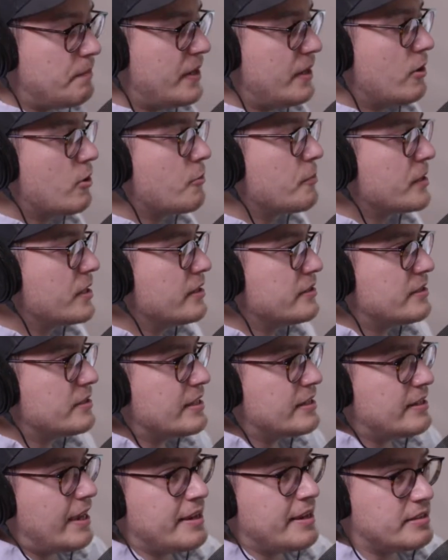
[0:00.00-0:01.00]
or because
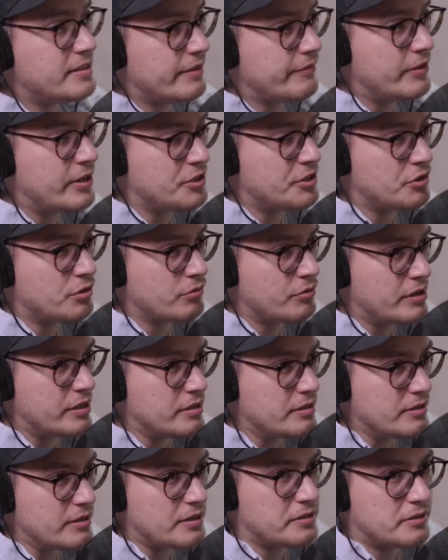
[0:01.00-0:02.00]
the A7S III
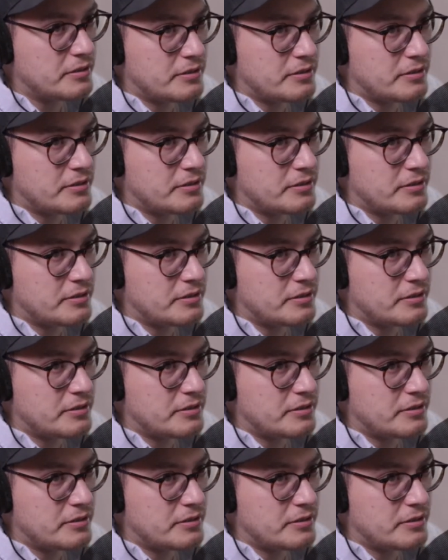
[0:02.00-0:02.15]
exists?